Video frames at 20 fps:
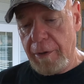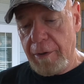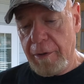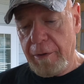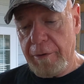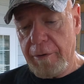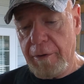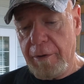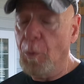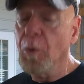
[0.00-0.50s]

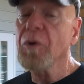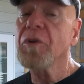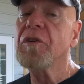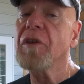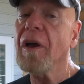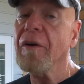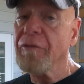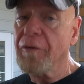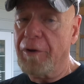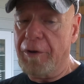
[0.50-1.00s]
and we're
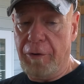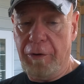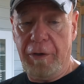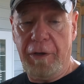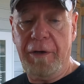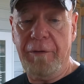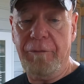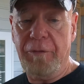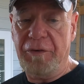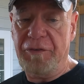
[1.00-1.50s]
definitely going
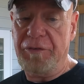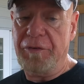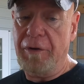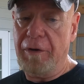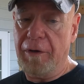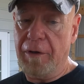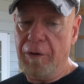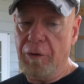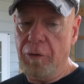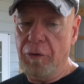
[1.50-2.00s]
to give this
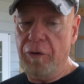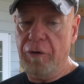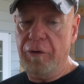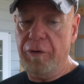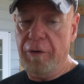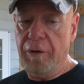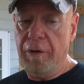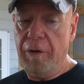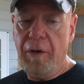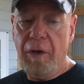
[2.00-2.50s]
thing a
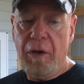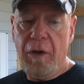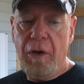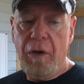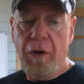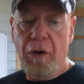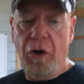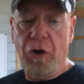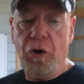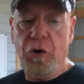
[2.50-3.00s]

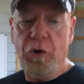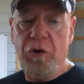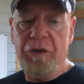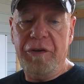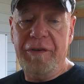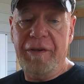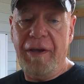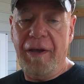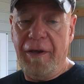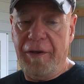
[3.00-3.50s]

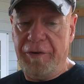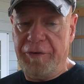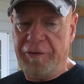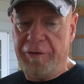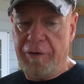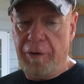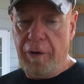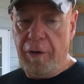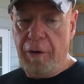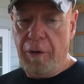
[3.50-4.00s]
good
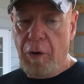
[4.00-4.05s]
test.